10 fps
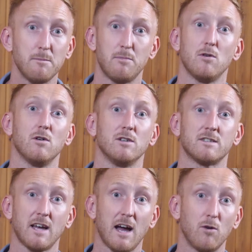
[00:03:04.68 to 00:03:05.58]
important
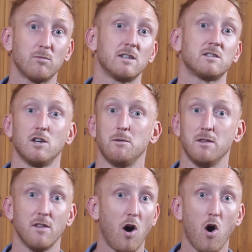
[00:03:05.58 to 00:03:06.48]
to help determine the